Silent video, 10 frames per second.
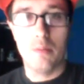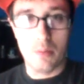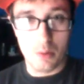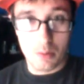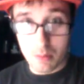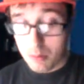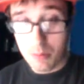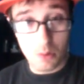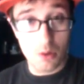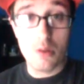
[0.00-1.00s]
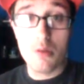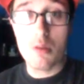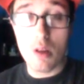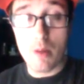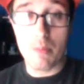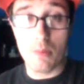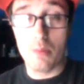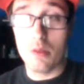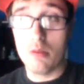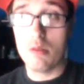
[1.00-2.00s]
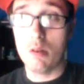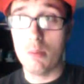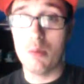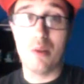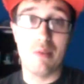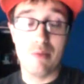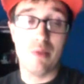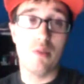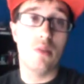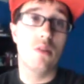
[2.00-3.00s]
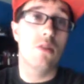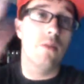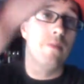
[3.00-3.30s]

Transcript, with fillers: But we do something. we do something. We're gonna figure that out.